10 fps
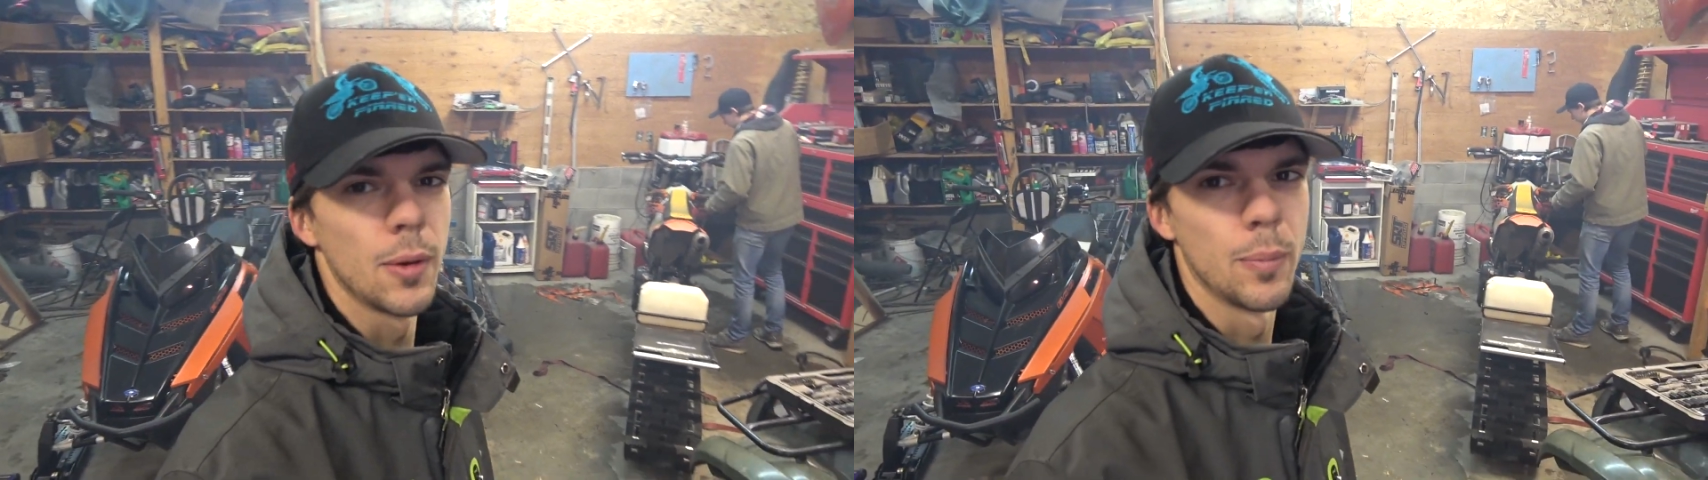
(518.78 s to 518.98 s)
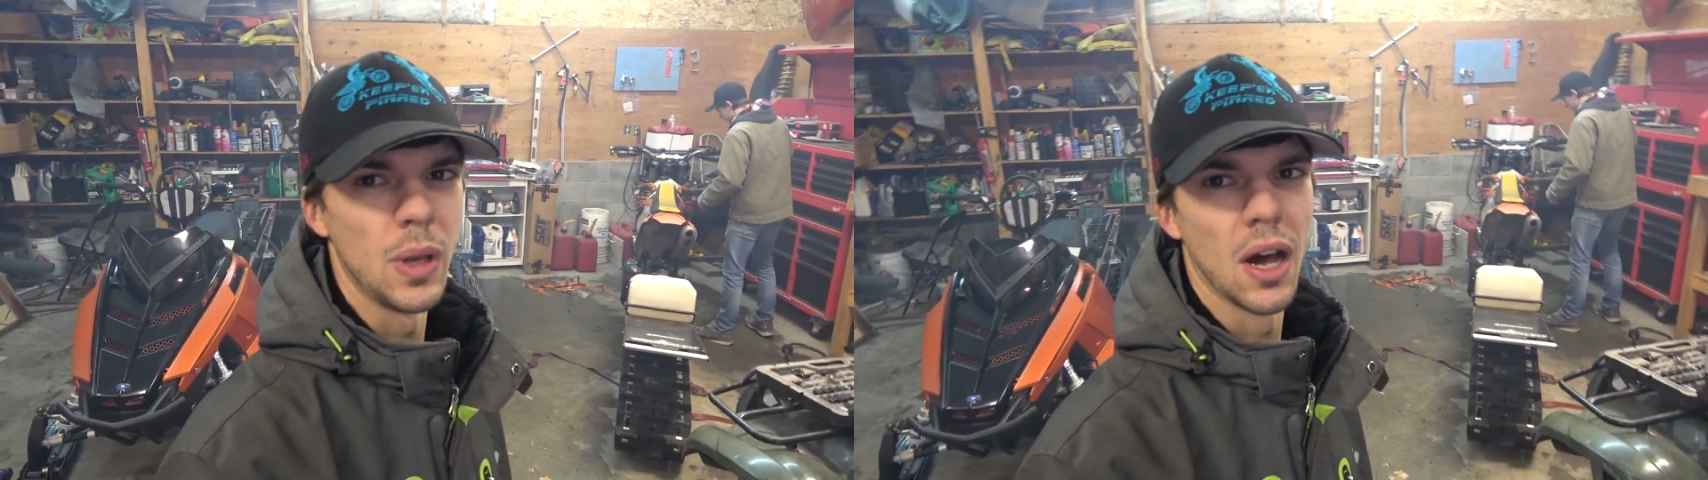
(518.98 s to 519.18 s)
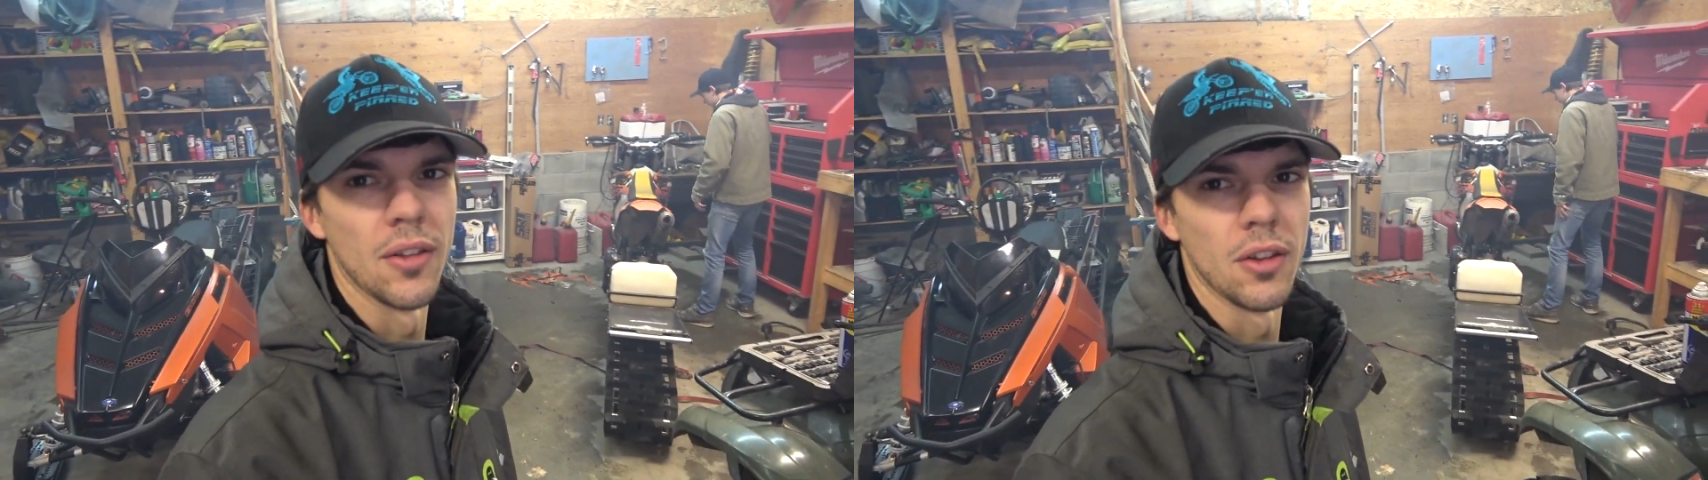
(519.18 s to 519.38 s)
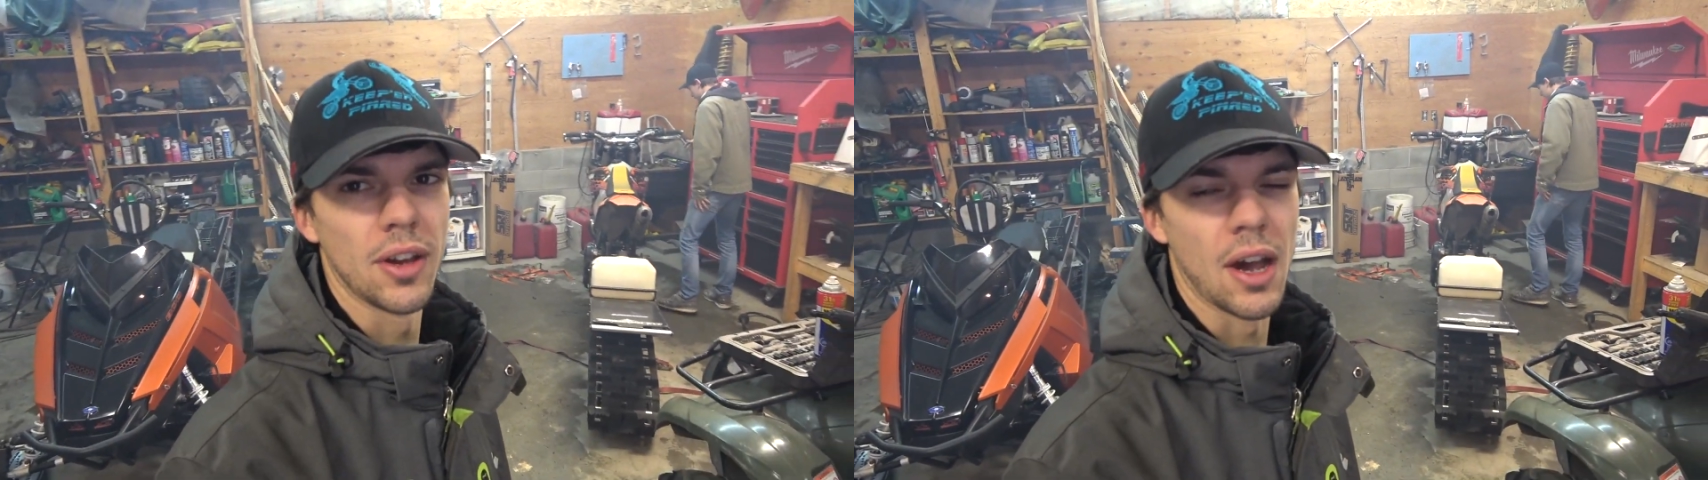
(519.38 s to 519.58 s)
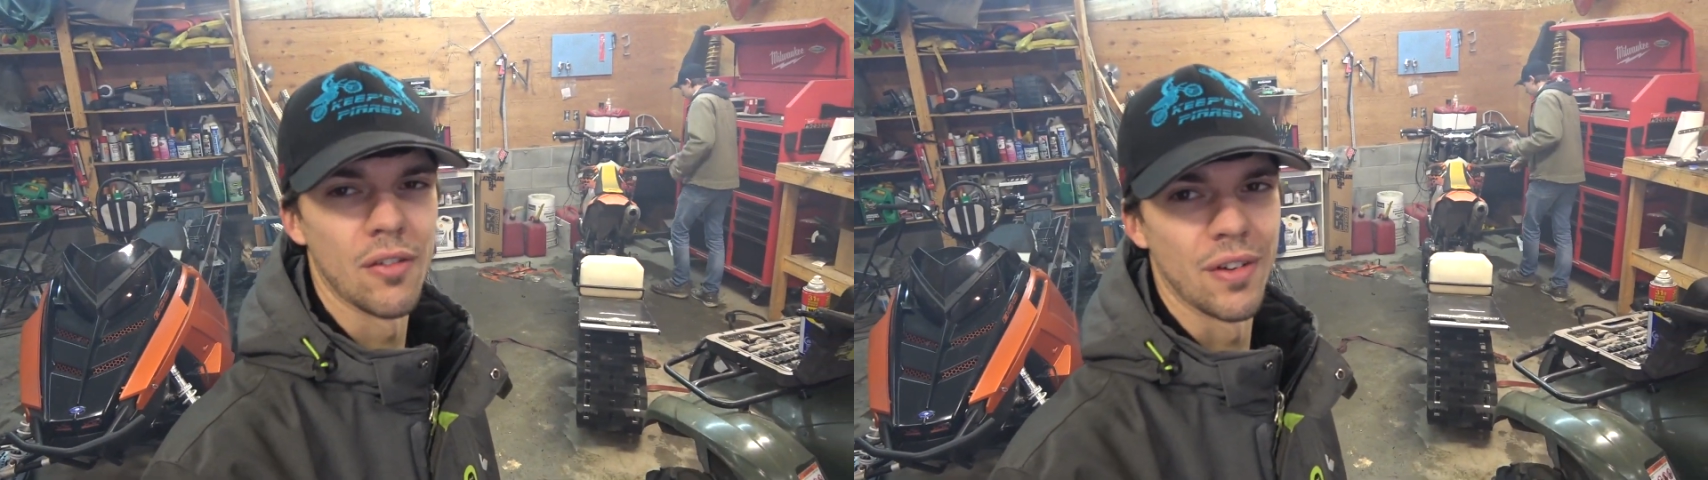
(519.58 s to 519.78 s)
be on the
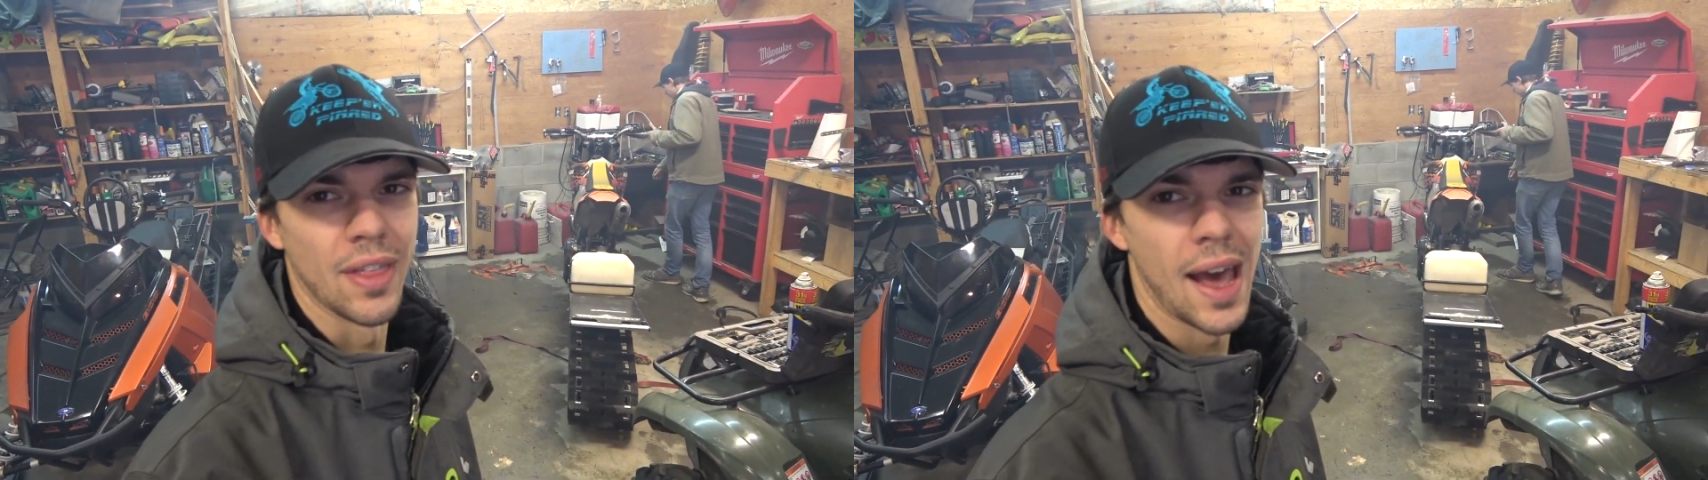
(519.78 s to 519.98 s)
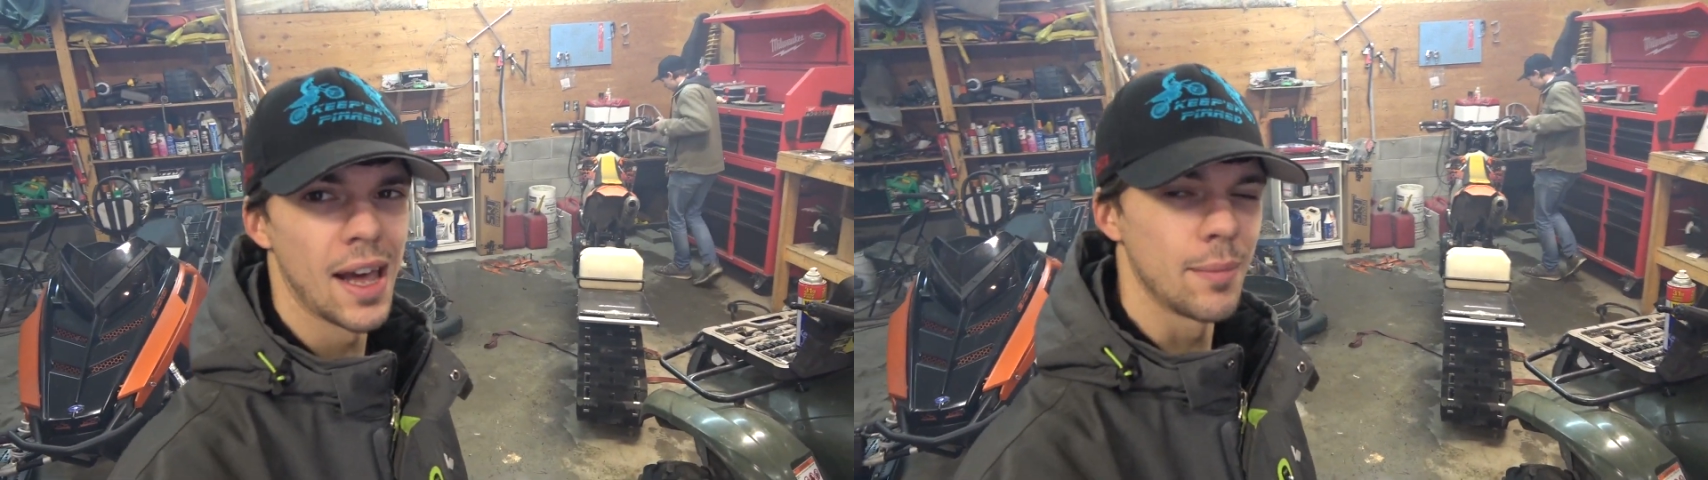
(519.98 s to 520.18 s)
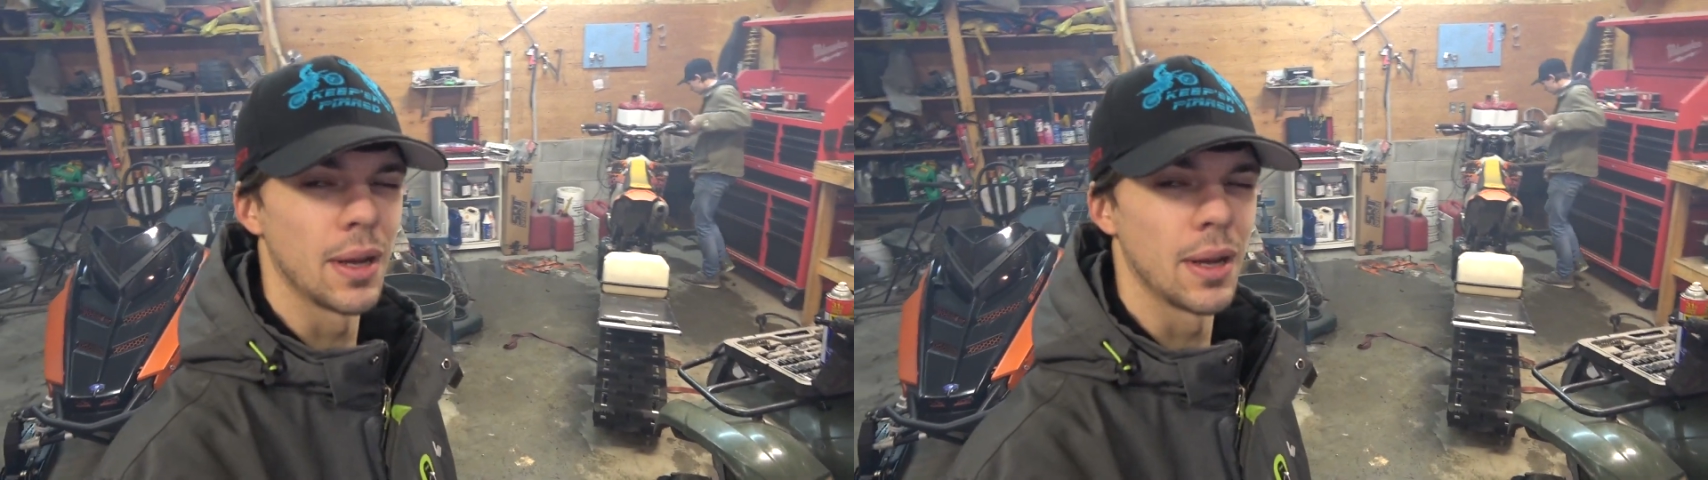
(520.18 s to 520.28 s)
lookout for that.